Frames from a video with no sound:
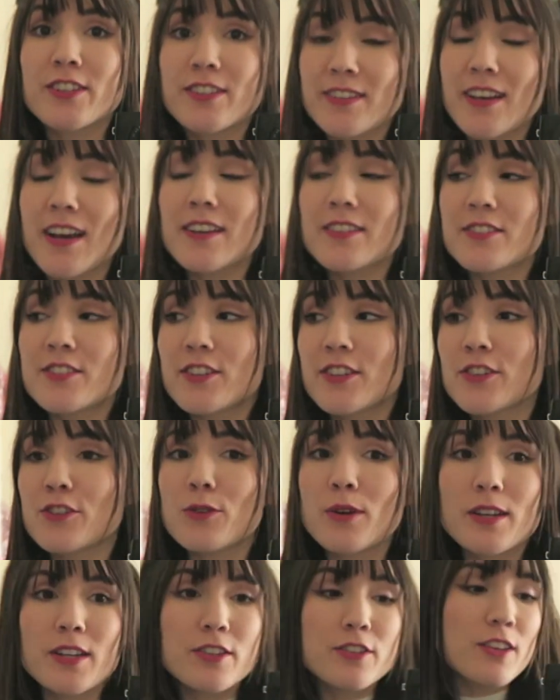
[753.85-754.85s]
disaster,
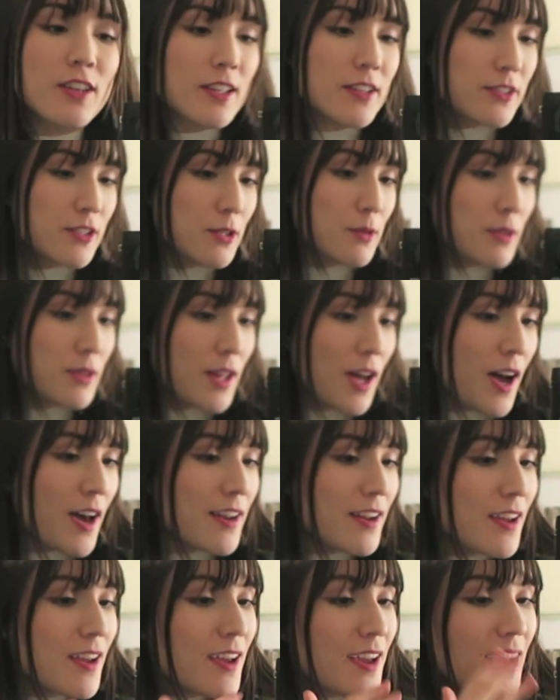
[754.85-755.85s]
so I need to like deal with
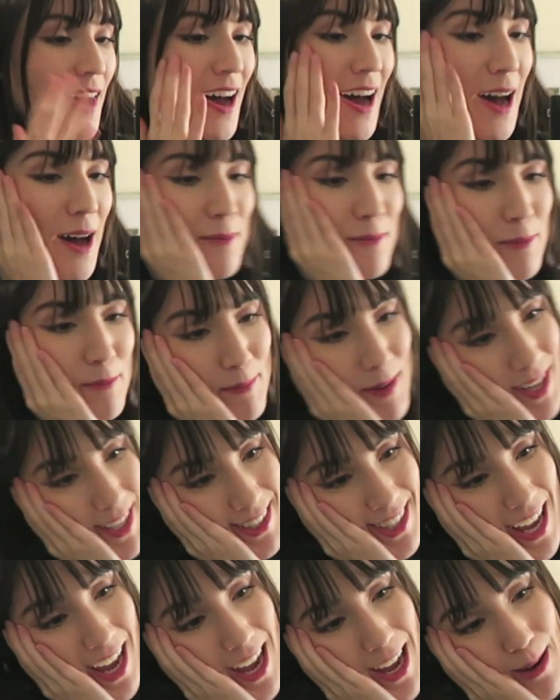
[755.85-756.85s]
that.
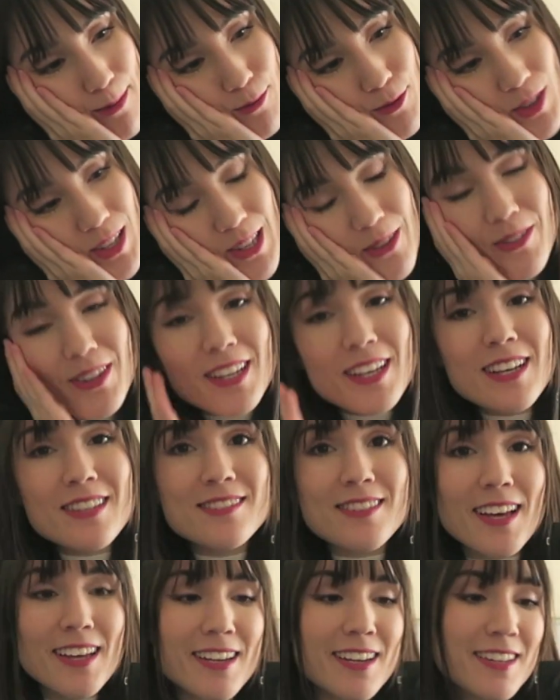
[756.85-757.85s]
But yeah, I'm really, really
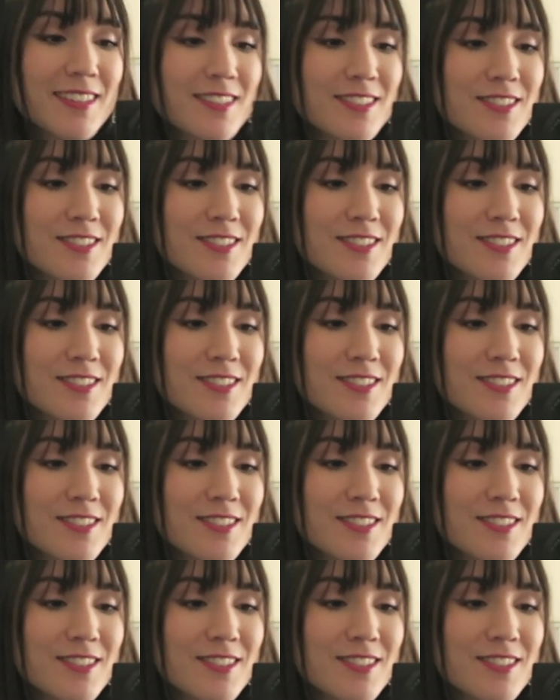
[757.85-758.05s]
excited.